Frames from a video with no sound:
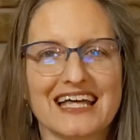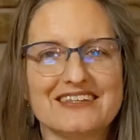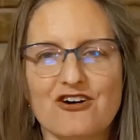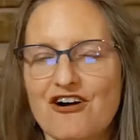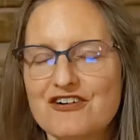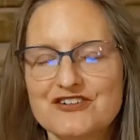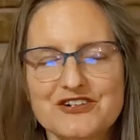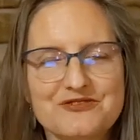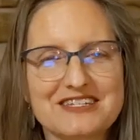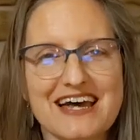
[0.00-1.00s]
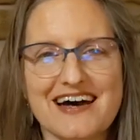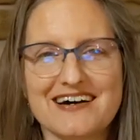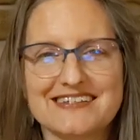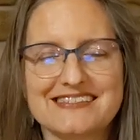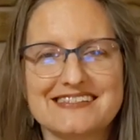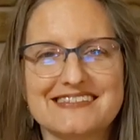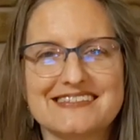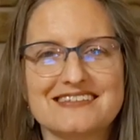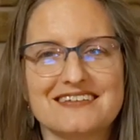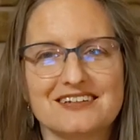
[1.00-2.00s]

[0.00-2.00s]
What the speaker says: There are no tasks,